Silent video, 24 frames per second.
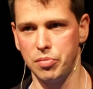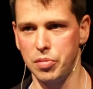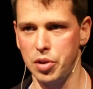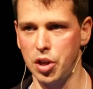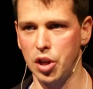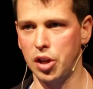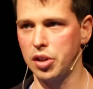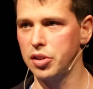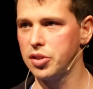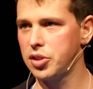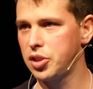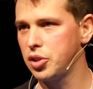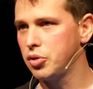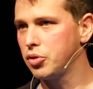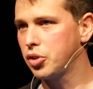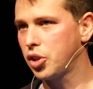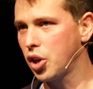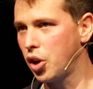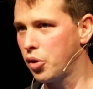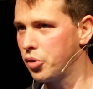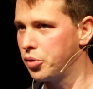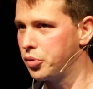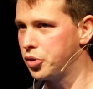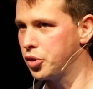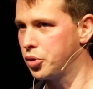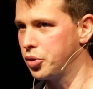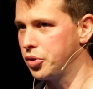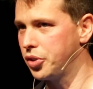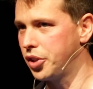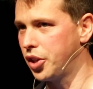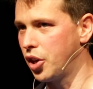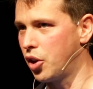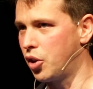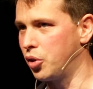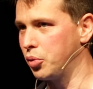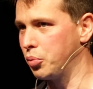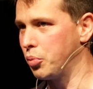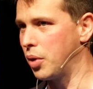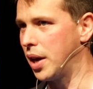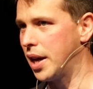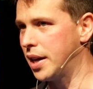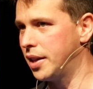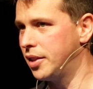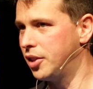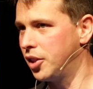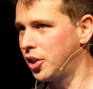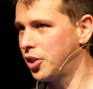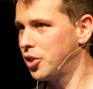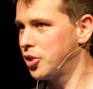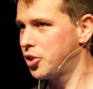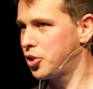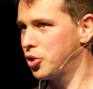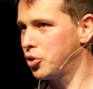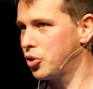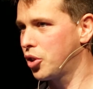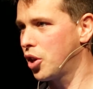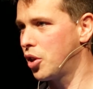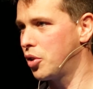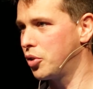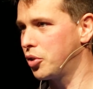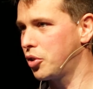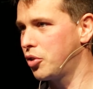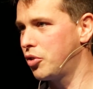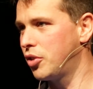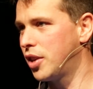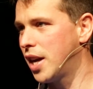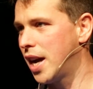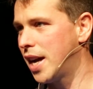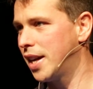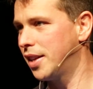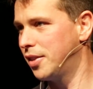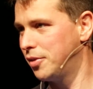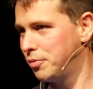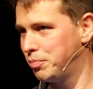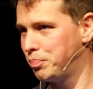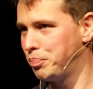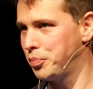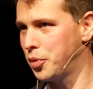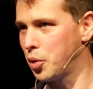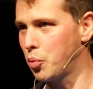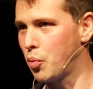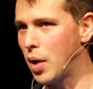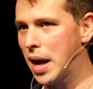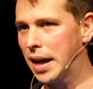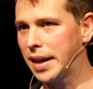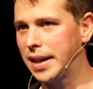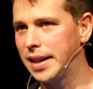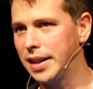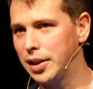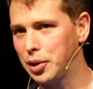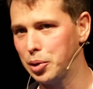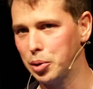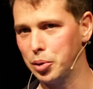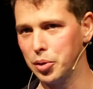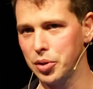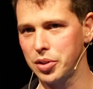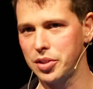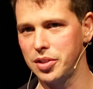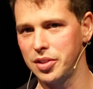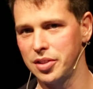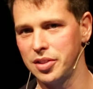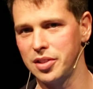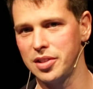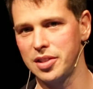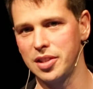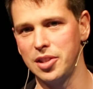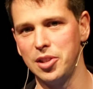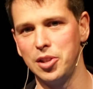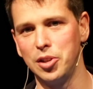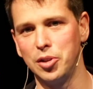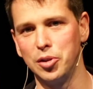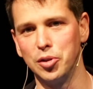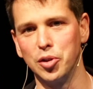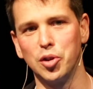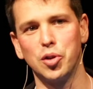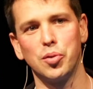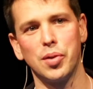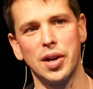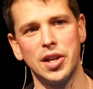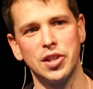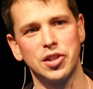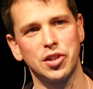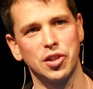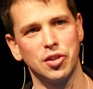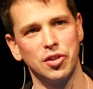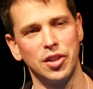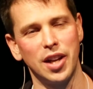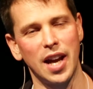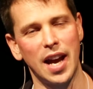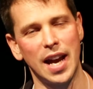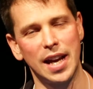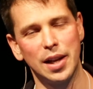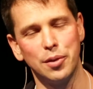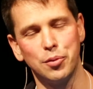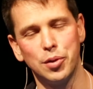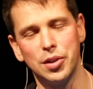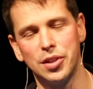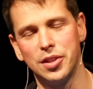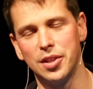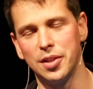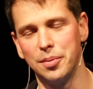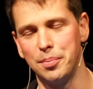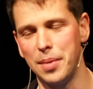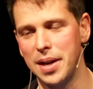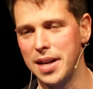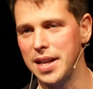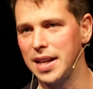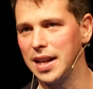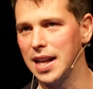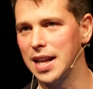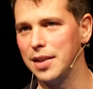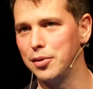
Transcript: you can still go and do it the old way. You can still go and create the wacky courses that you could always create with the many